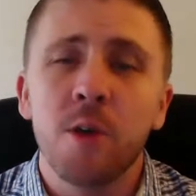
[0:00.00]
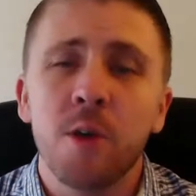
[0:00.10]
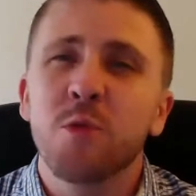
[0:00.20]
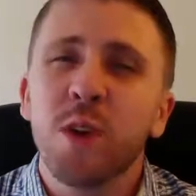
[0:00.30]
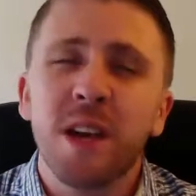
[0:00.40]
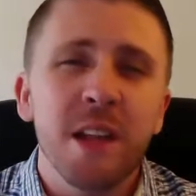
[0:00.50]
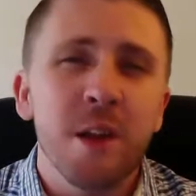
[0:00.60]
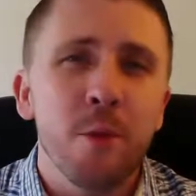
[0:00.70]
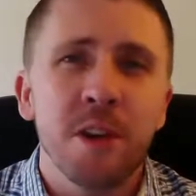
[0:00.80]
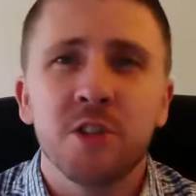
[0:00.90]
I always
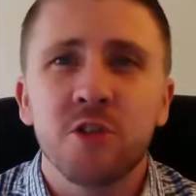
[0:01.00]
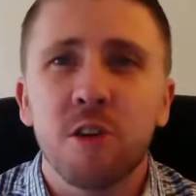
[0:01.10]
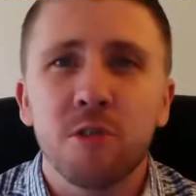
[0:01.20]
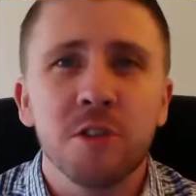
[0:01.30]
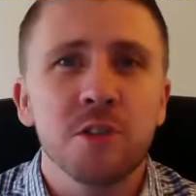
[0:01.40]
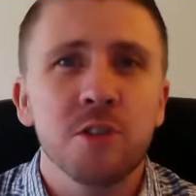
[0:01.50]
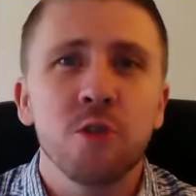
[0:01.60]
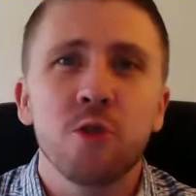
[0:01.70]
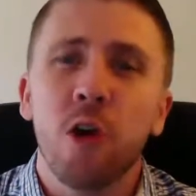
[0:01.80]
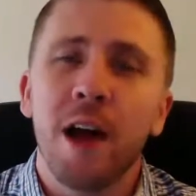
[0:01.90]
really, really struggled in
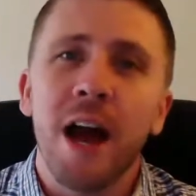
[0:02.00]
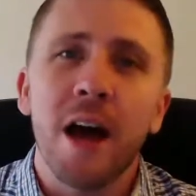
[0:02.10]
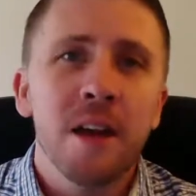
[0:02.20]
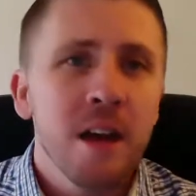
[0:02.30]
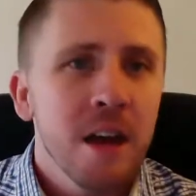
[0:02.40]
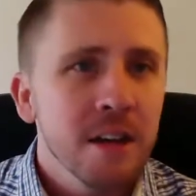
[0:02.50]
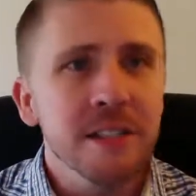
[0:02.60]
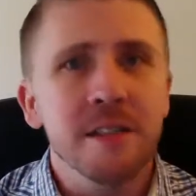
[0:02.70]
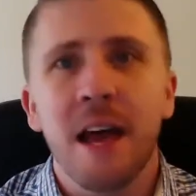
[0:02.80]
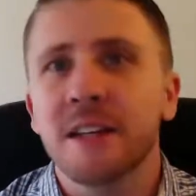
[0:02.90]
school. I got
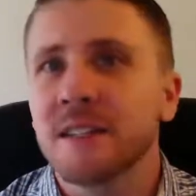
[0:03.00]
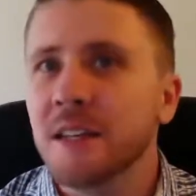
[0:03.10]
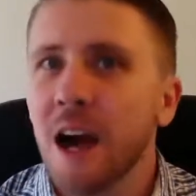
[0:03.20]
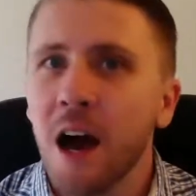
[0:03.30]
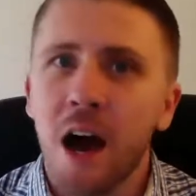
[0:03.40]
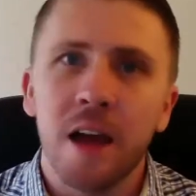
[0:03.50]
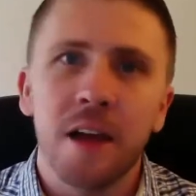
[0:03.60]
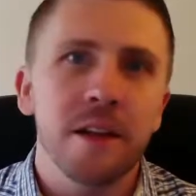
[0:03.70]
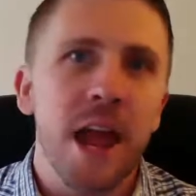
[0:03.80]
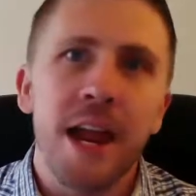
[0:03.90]

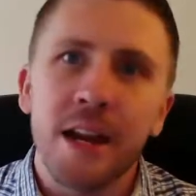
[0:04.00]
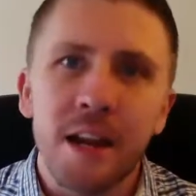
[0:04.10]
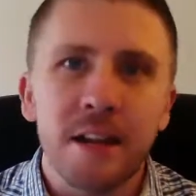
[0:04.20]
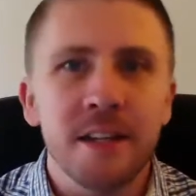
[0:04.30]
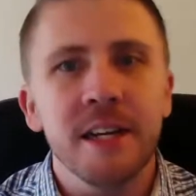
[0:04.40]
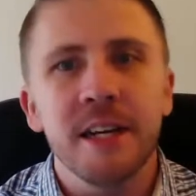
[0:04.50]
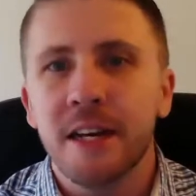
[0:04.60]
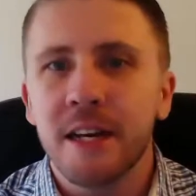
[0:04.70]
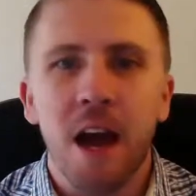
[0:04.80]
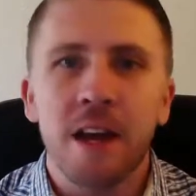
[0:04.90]
dyslexia and
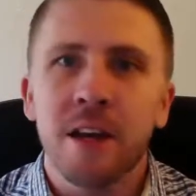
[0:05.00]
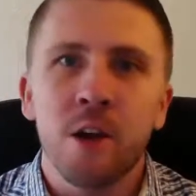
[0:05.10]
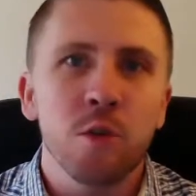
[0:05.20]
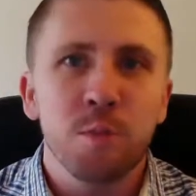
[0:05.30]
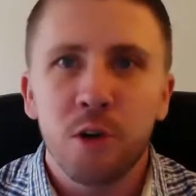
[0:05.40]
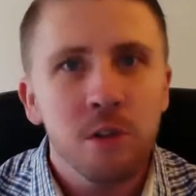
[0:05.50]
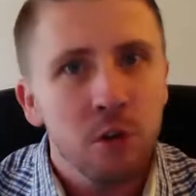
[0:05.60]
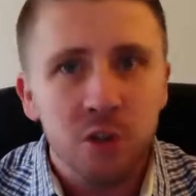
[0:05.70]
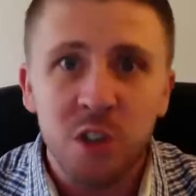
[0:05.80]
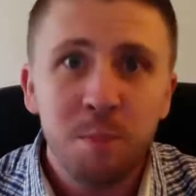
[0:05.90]
ADD. I, you know, was
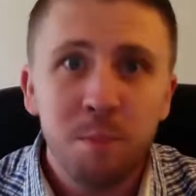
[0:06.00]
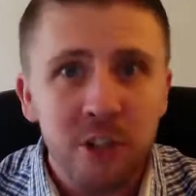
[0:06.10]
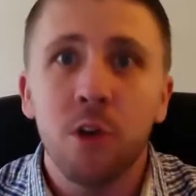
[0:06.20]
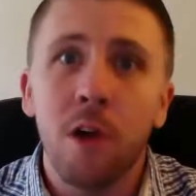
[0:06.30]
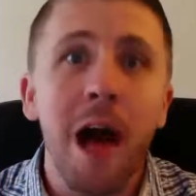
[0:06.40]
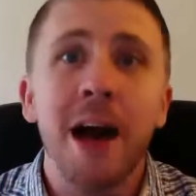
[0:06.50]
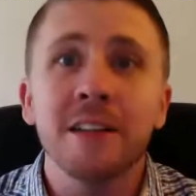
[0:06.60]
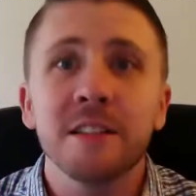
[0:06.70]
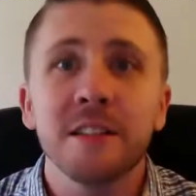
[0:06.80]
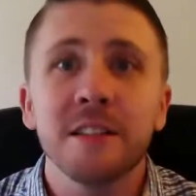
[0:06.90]
put in those special
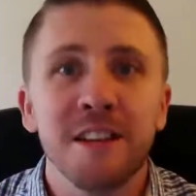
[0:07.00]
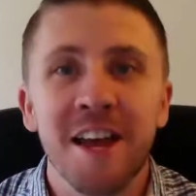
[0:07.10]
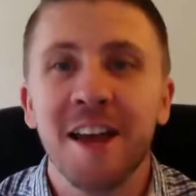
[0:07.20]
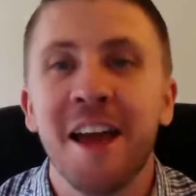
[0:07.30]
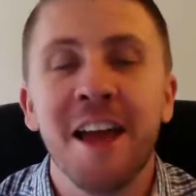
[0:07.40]
classes.